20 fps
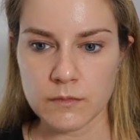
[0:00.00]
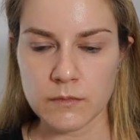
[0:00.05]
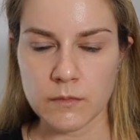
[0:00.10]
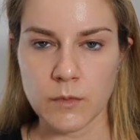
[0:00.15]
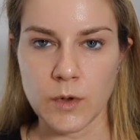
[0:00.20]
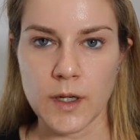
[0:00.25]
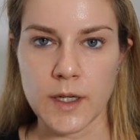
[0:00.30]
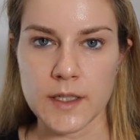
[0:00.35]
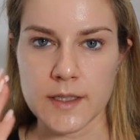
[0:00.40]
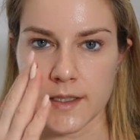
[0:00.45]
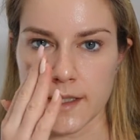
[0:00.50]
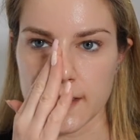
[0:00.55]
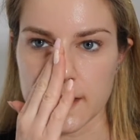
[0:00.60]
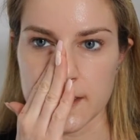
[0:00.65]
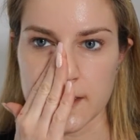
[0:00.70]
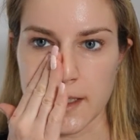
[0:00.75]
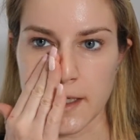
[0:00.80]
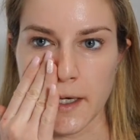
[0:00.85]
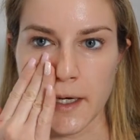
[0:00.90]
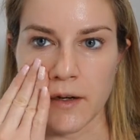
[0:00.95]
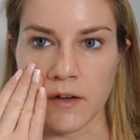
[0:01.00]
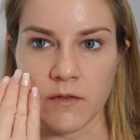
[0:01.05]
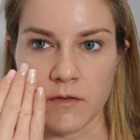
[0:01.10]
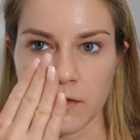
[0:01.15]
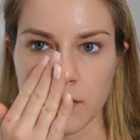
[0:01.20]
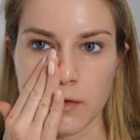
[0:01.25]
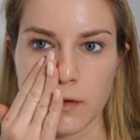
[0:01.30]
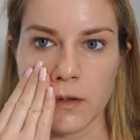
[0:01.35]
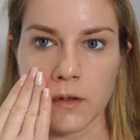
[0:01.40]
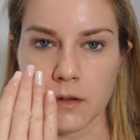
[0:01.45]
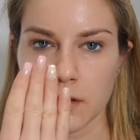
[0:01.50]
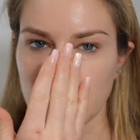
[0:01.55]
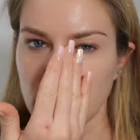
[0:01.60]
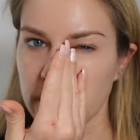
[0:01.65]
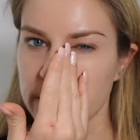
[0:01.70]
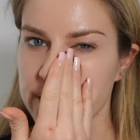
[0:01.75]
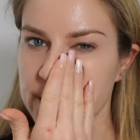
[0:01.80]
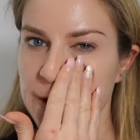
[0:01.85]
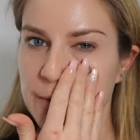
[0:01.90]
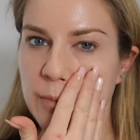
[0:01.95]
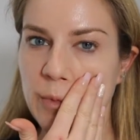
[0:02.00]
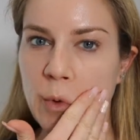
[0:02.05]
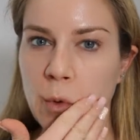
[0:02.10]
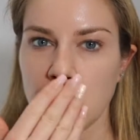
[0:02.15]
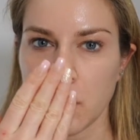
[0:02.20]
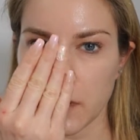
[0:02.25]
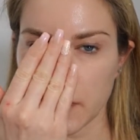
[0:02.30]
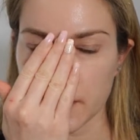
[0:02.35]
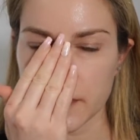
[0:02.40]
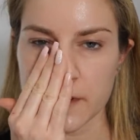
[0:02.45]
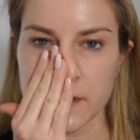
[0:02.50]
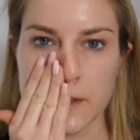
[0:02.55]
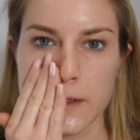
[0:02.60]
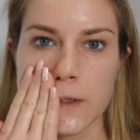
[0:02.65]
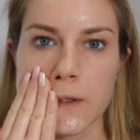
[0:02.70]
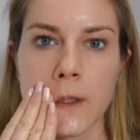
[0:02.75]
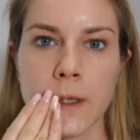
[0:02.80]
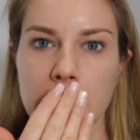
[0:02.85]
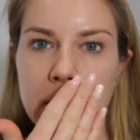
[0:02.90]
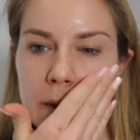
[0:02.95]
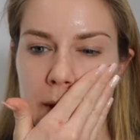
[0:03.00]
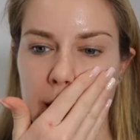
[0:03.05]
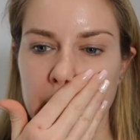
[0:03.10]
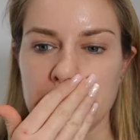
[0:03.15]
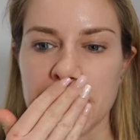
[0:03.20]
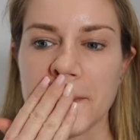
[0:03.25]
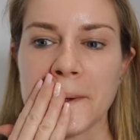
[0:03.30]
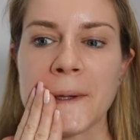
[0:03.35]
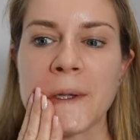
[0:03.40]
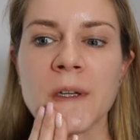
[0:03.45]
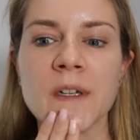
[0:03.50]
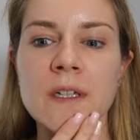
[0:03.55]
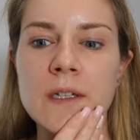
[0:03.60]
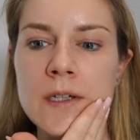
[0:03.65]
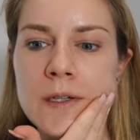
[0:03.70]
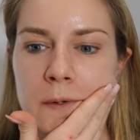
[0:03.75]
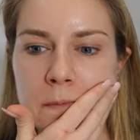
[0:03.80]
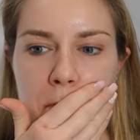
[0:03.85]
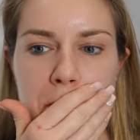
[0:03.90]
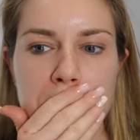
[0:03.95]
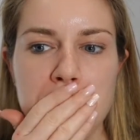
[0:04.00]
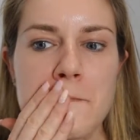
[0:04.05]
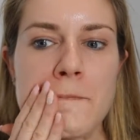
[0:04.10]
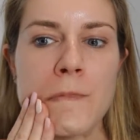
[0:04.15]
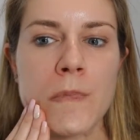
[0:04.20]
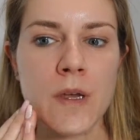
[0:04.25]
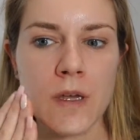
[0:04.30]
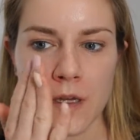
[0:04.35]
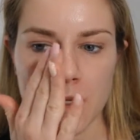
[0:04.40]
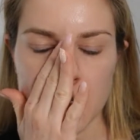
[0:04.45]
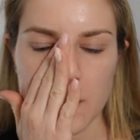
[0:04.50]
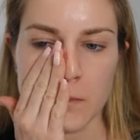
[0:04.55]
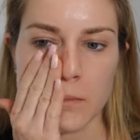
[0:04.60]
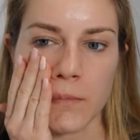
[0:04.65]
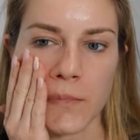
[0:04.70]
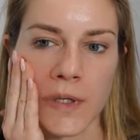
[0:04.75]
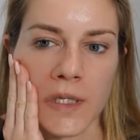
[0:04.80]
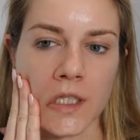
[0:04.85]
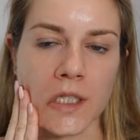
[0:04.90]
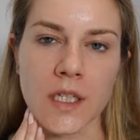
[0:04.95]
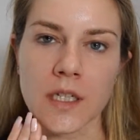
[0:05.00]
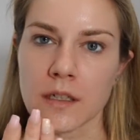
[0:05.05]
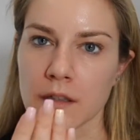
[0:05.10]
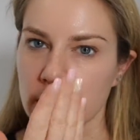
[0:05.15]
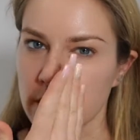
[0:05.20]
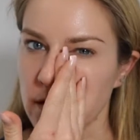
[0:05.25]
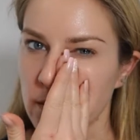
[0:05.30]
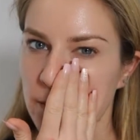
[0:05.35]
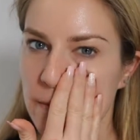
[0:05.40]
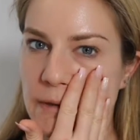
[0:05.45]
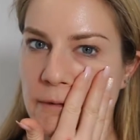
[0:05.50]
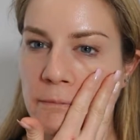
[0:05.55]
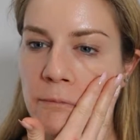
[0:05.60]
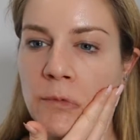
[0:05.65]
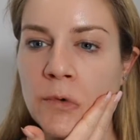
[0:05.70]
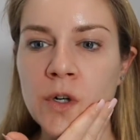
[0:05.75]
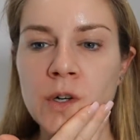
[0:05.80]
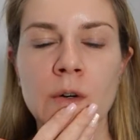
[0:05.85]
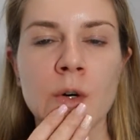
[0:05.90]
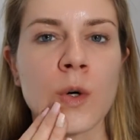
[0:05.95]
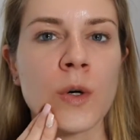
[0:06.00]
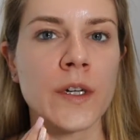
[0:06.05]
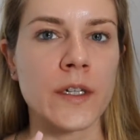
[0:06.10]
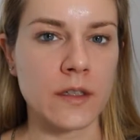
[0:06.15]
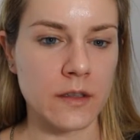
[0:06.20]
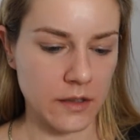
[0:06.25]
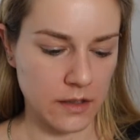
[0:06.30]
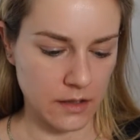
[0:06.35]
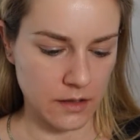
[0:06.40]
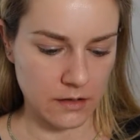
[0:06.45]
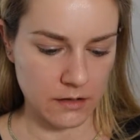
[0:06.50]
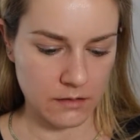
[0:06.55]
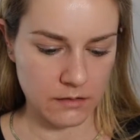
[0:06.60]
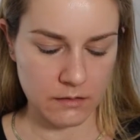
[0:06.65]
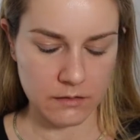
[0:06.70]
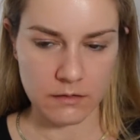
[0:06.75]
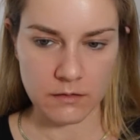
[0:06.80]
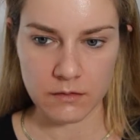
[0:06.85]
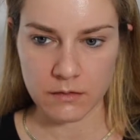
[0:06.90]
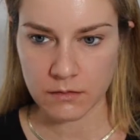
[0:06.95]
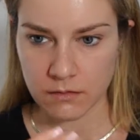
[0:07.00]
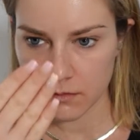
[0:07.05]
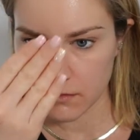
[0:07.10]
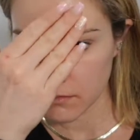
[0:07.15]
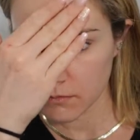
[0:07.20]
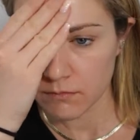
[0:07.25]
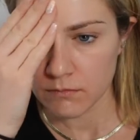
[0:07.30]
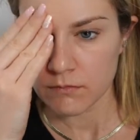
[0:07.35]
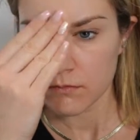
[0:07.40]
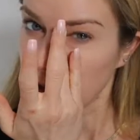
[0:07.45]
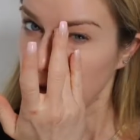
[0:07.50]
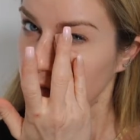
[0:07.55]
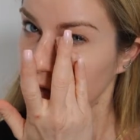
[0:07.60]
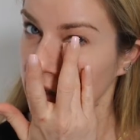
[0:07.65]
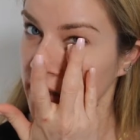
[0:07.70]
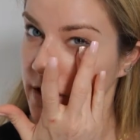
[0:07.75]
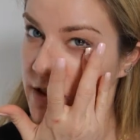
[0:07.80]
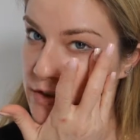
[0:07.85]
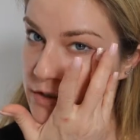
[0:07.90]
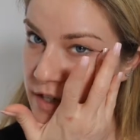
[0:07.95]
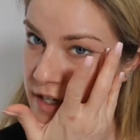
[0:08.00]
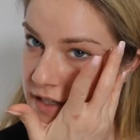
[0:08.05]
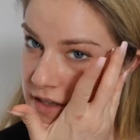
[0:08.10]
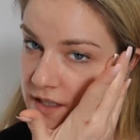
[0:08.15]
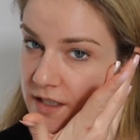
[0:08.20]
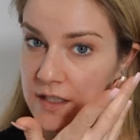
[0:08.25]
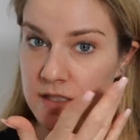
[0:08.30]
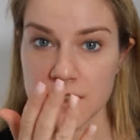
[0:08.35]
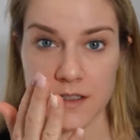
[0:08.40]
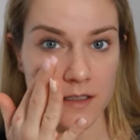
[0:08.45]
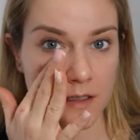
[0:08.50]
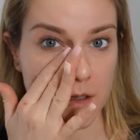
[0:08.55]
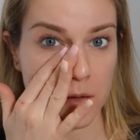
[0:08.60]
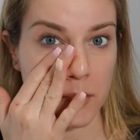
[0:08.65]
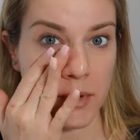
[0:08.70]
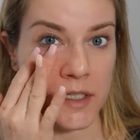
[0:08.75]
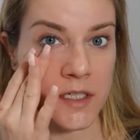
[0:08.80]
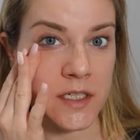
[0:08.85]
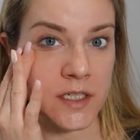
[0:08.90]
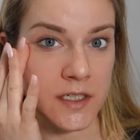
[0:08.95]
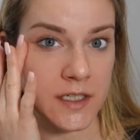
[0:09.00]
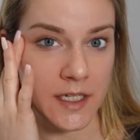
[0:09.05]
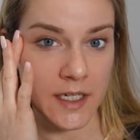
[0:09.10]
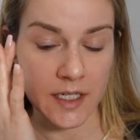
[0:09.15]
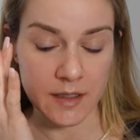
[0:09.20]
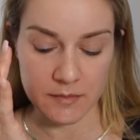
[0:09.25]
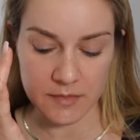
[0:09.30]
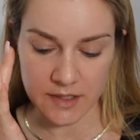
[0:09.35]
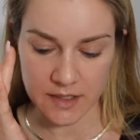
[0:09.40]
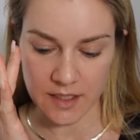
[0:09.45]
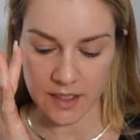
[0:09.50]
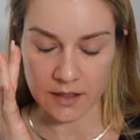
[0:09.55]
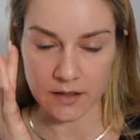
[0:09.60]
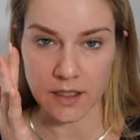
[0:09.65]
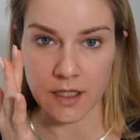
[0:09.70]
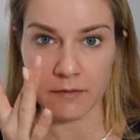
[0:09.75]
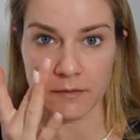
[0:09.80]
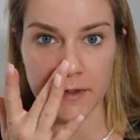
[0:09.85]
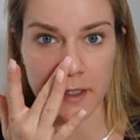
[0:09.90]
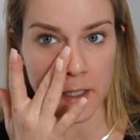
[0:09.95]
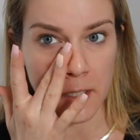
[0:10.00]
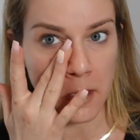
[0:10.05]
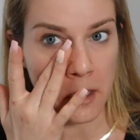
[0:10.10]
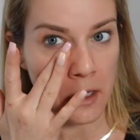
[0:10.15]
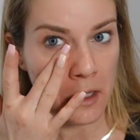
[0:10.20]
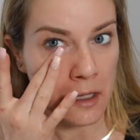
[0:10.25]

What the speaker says: where I tend to have larger pores and might get a little bit more oily. I've already tried this a bunch of times and I love it.